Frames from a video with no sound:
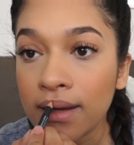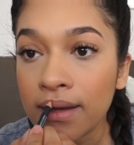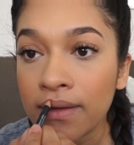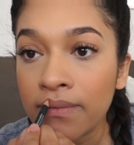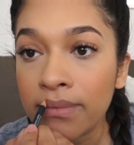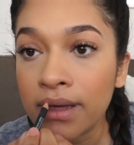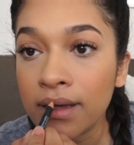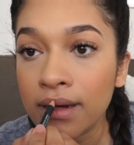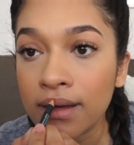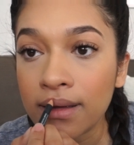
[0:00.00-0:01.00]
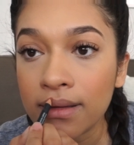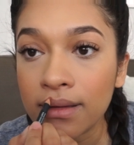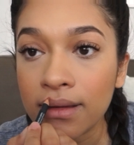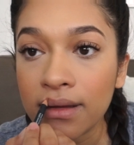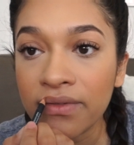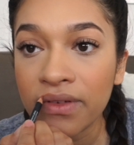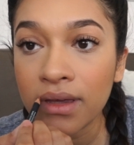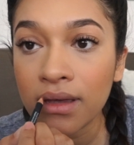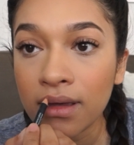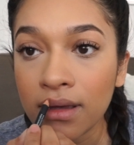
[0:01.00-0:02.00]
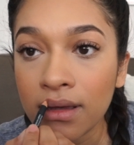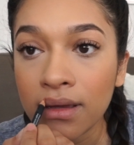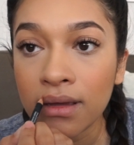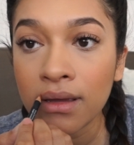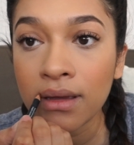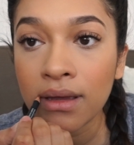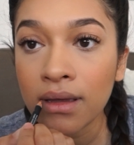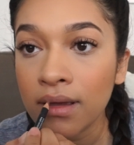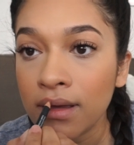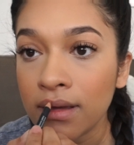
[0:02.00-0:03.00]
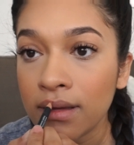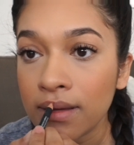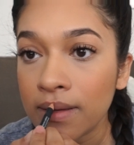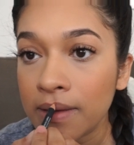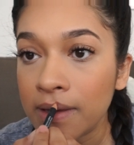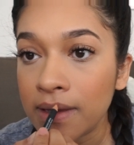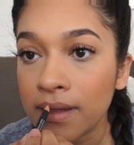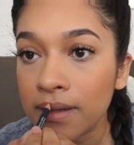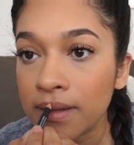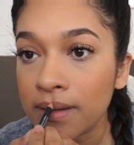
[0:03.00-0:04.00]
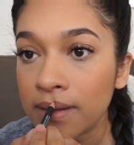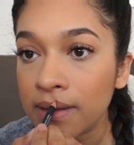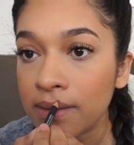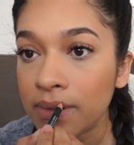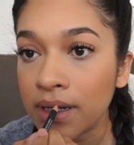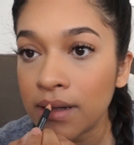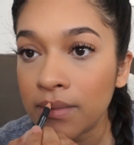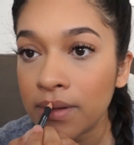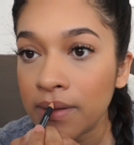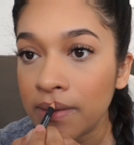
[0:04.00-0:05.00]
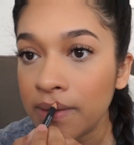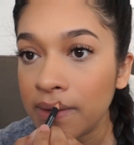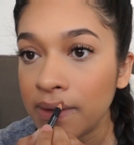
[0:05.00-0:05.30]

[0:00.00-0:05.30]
I've been loving this lip combo.